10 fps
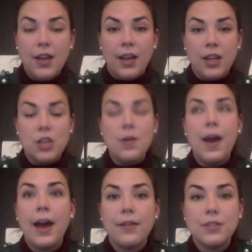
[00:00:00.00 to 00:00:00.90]
You
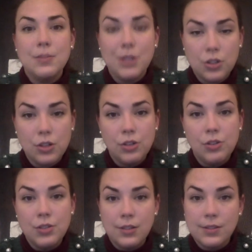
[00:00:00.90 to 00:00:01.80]
have to make sure you're
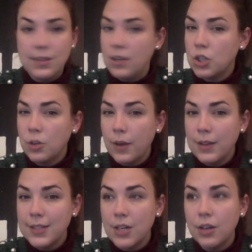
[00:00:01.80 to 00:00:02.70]
using those layers
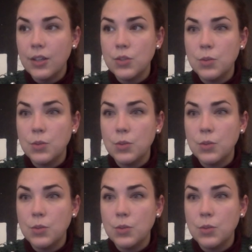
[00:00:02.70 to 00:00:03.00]
correctly, or else